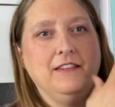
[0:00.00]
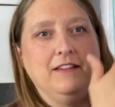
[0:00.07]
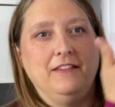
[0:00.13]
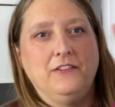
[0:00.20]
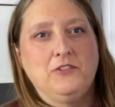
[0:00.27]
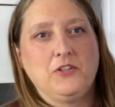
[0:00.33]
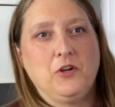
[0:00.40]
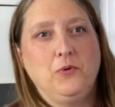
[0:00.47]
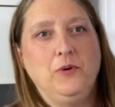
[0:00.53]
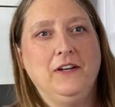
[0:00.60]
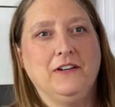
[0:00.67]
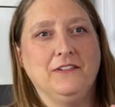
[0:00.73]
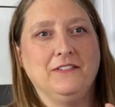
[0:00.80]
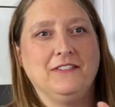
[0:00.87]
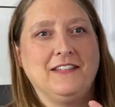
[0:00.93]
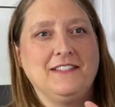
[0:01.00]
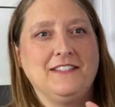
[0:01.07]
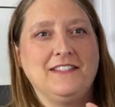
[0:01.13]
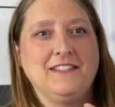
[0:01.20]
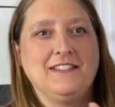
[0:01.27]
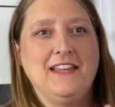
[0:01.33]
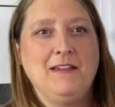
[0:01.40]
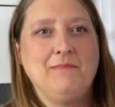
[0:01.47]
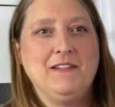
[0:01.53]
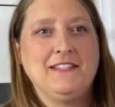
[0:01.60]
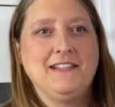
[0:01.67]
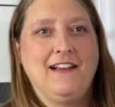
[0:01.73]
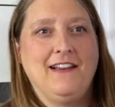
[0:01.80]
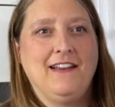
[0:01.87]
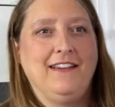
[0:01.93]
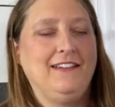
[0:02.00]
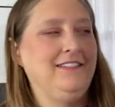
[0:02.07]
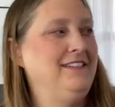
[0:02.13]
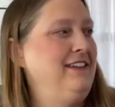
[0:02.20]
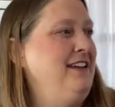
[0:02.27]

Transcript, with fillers: there's a quilt that's the same design.